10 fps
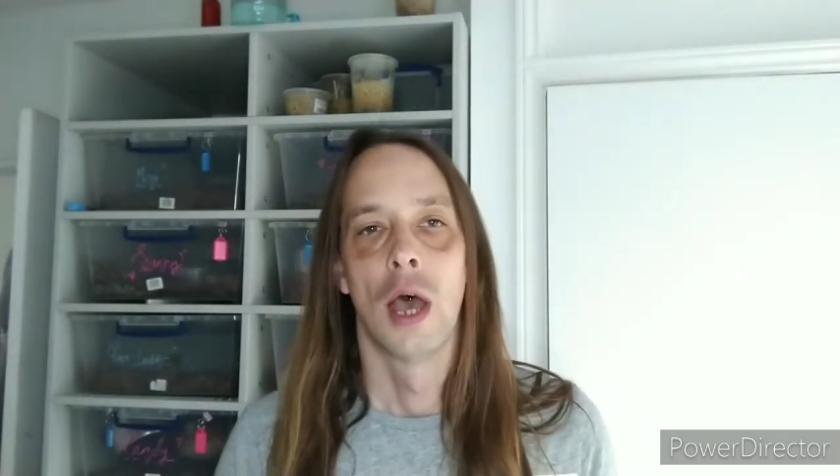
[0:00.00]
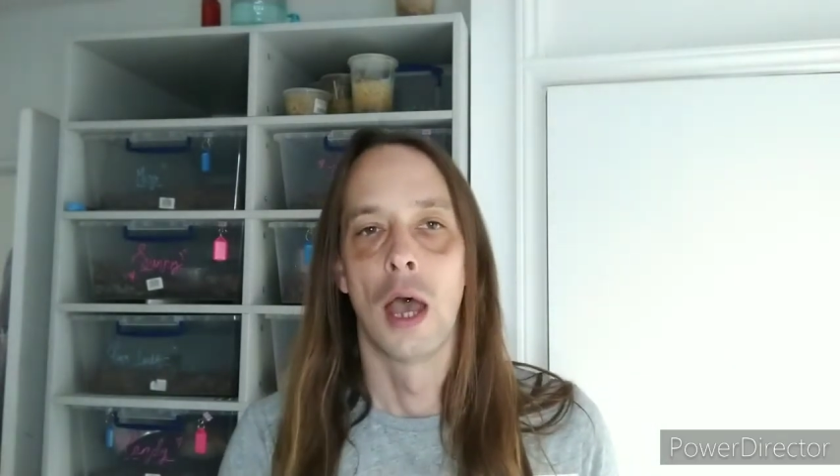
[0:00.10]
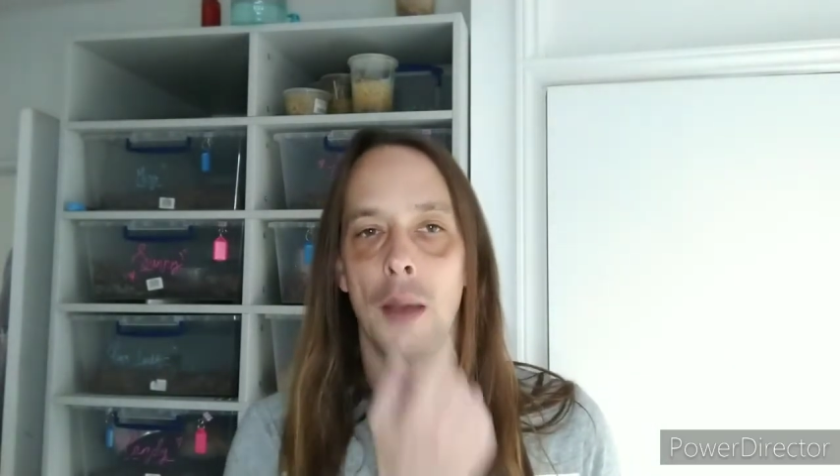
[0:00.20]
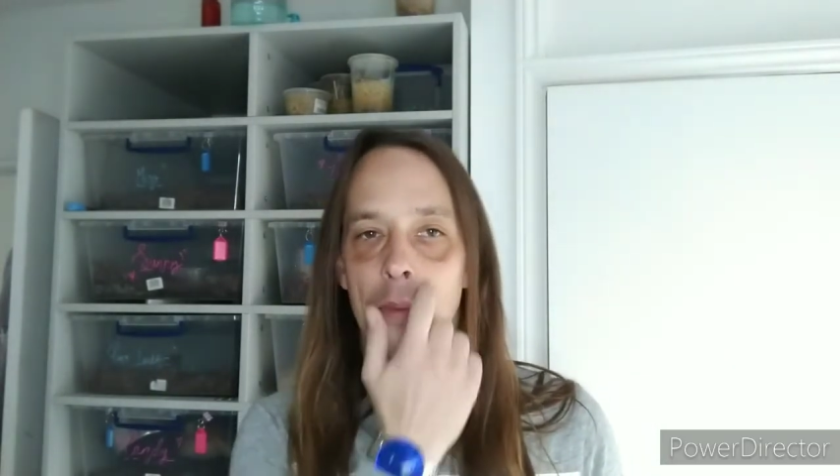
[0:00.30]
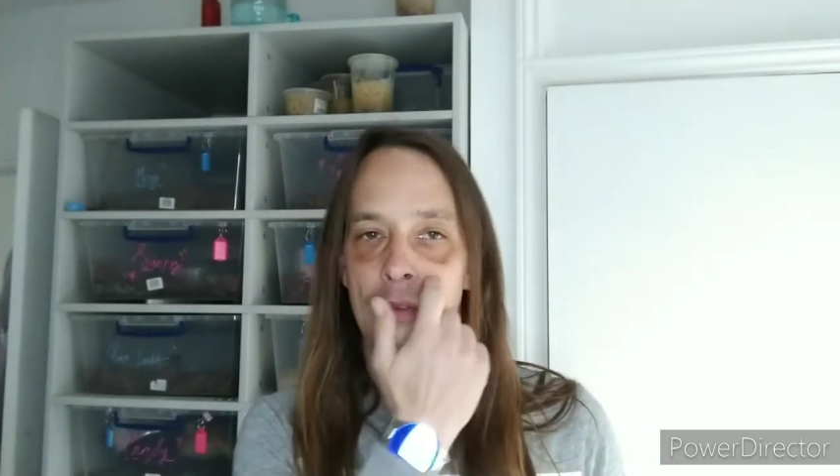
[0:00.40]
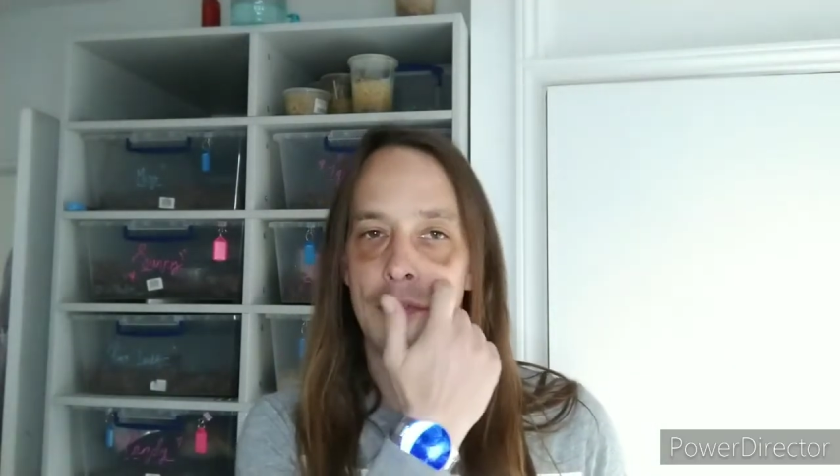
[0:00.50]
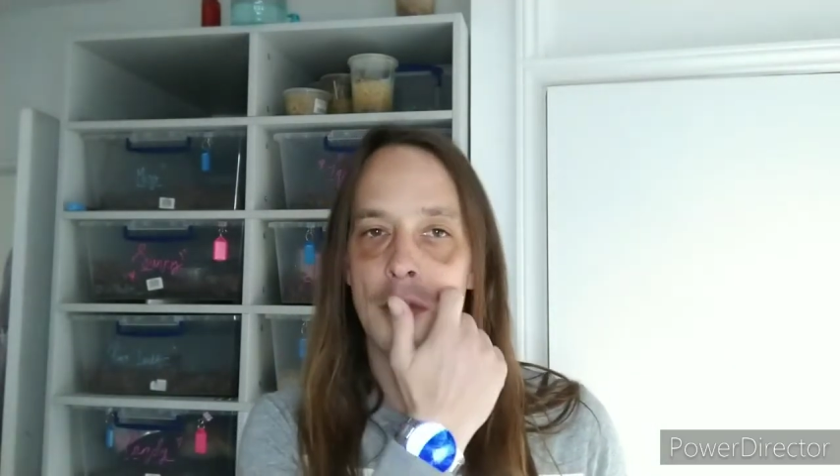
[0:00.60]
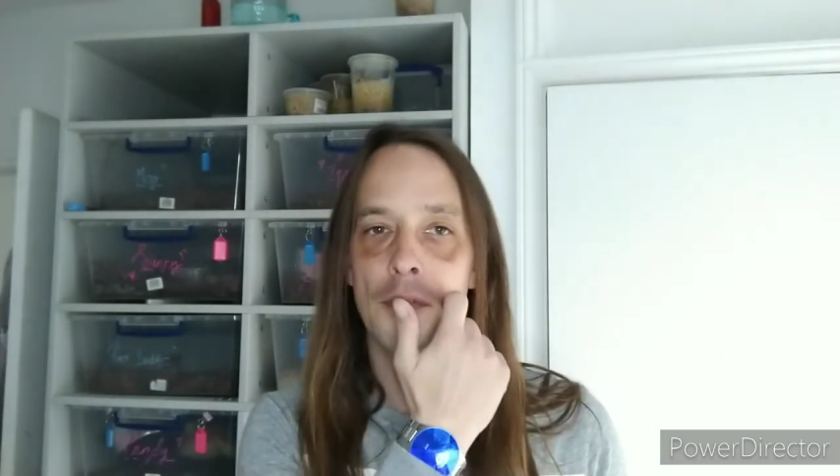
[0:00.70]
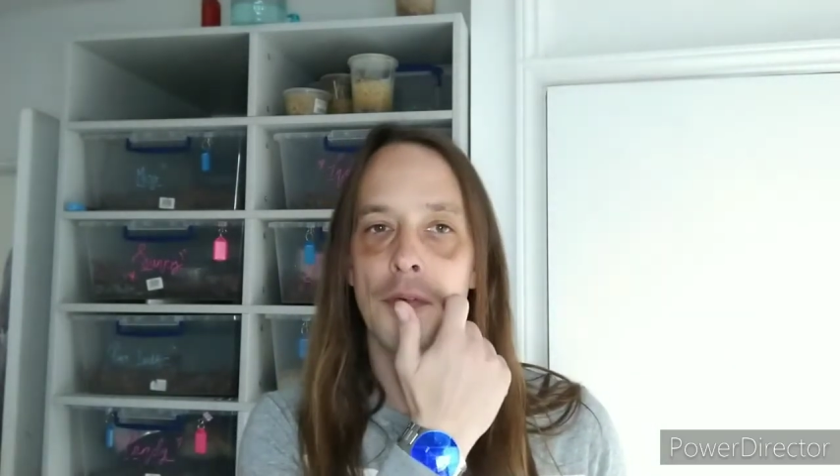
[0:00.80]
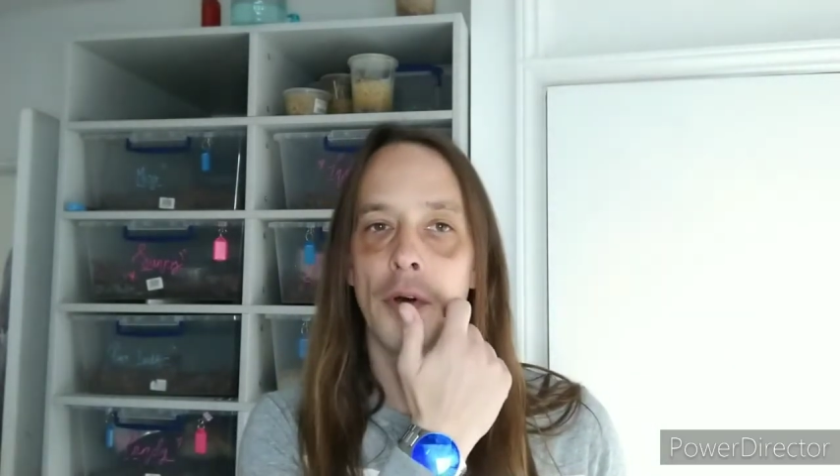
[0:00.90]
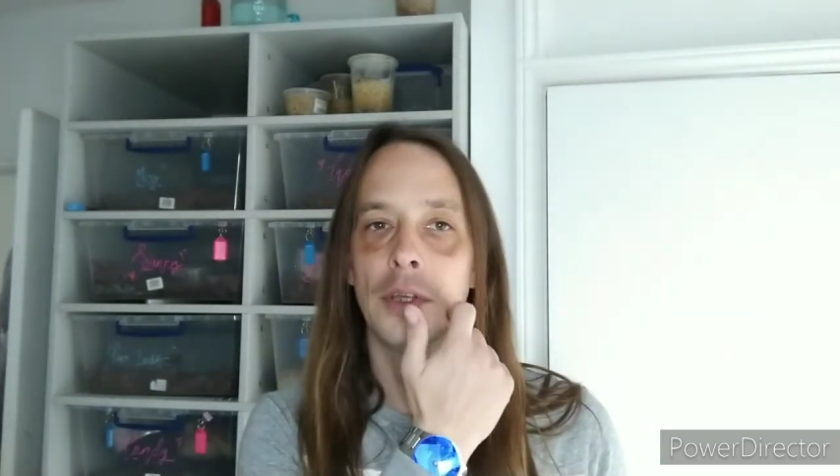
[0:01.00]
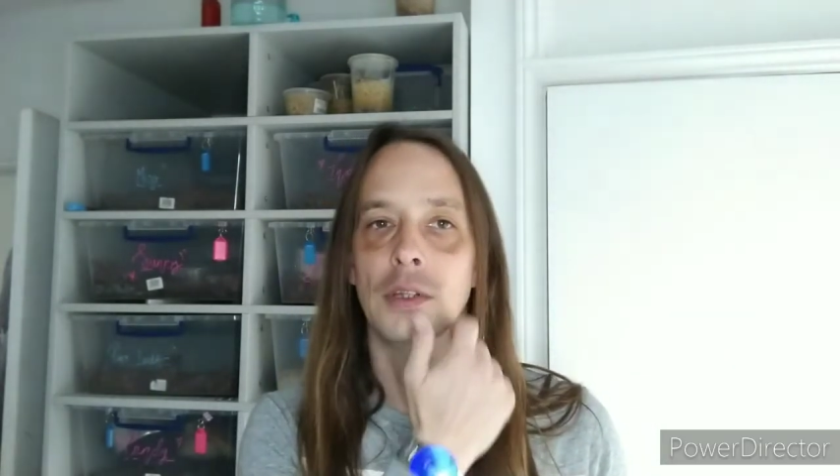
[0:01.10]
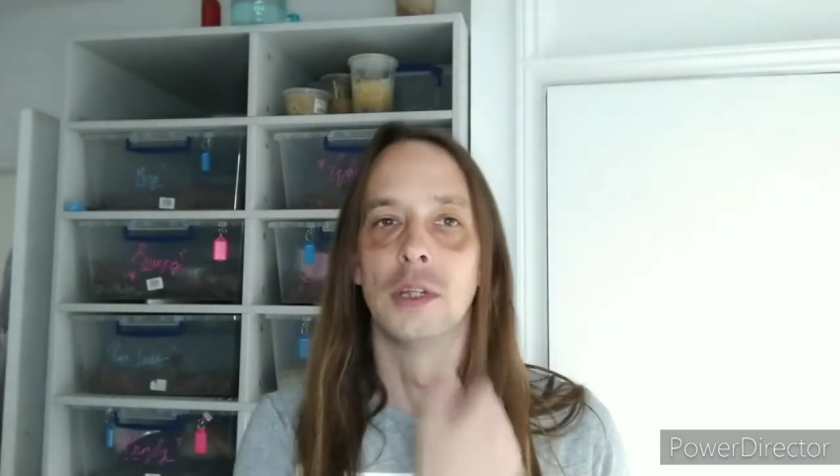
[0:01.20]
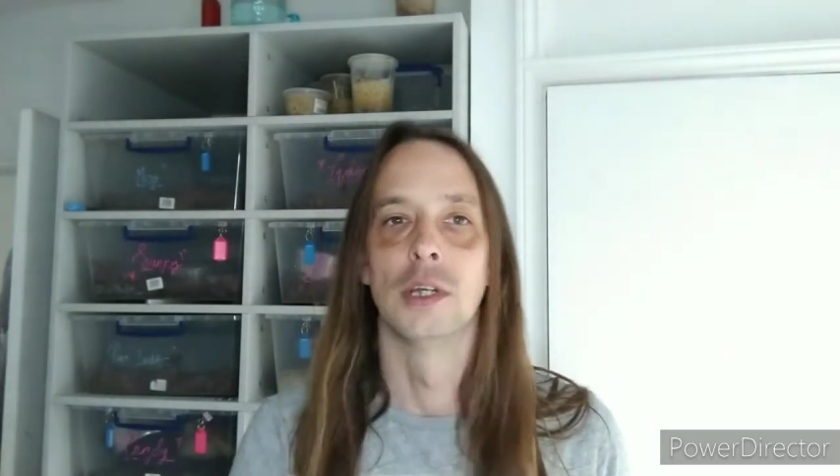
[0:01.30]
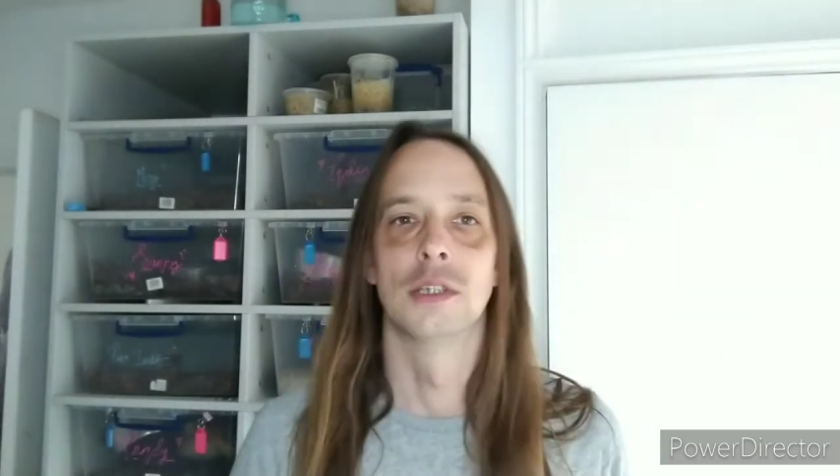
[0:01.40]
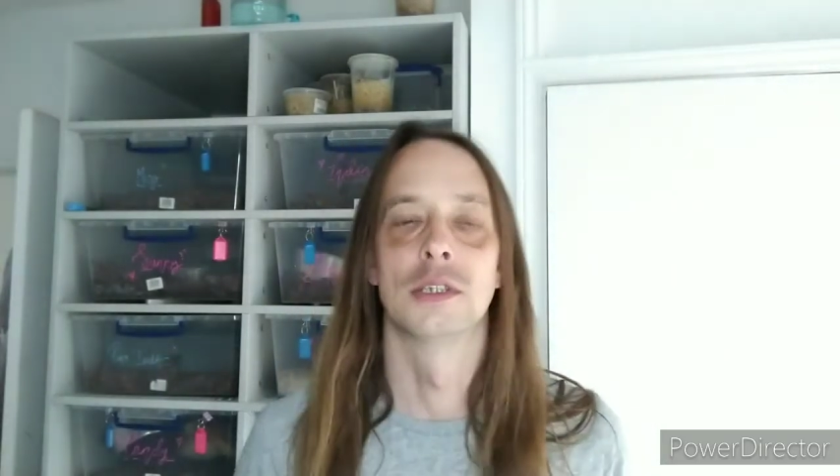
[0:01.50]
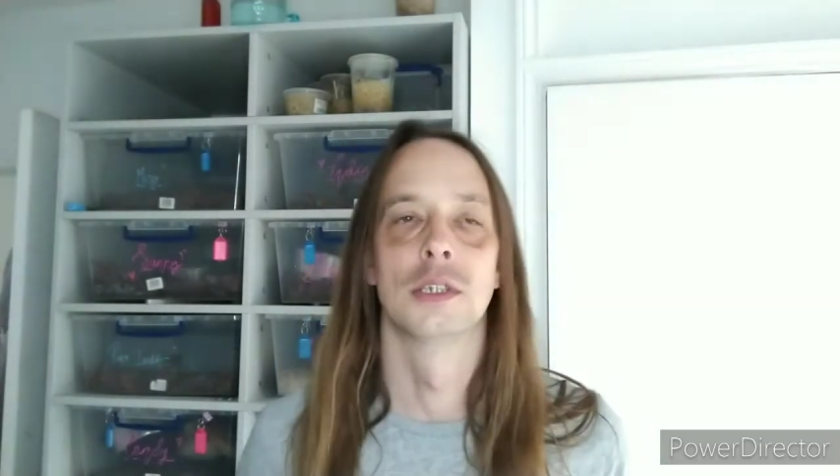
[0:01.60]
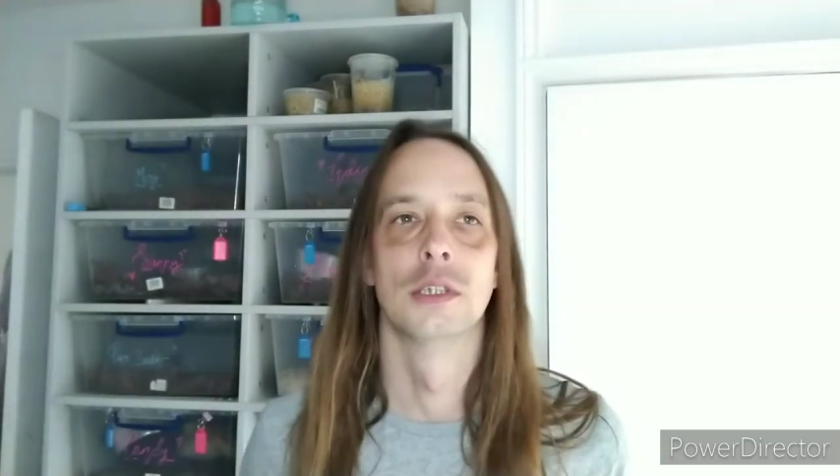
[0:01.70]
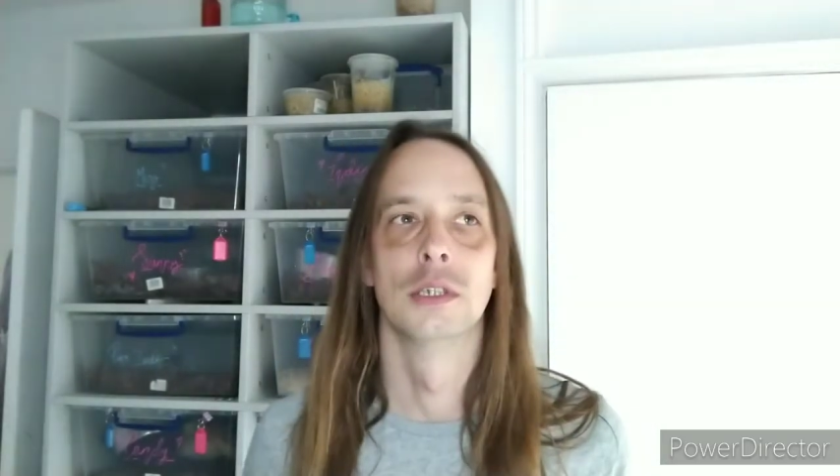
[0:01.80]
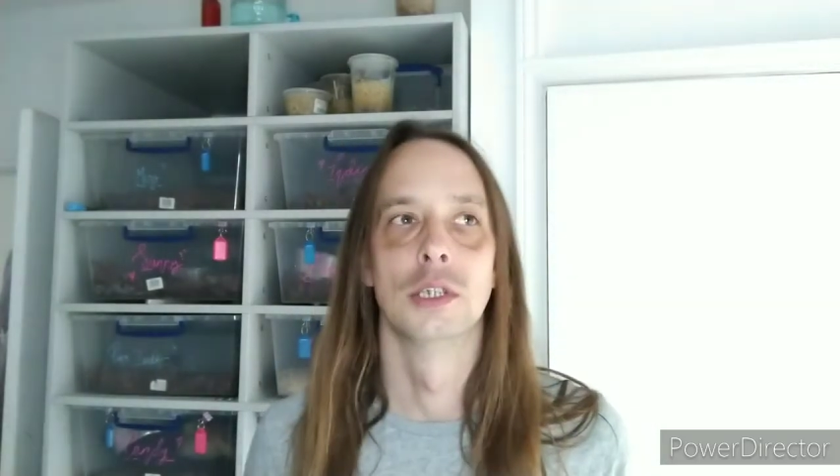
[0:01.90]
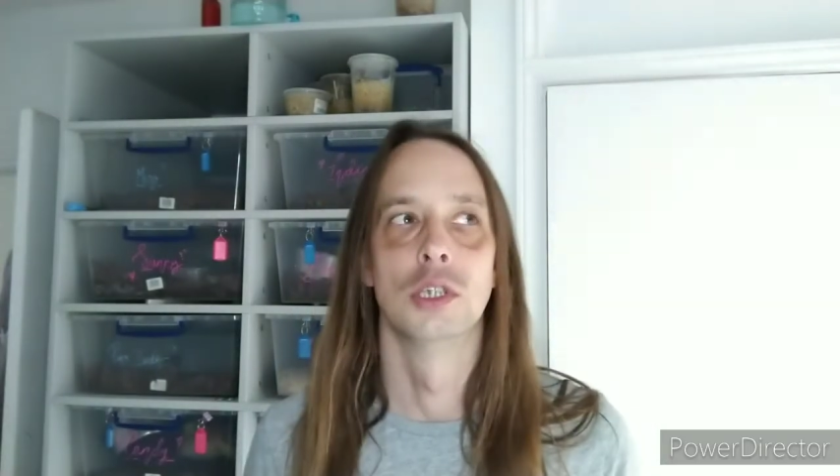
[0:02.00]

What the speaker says: If you find that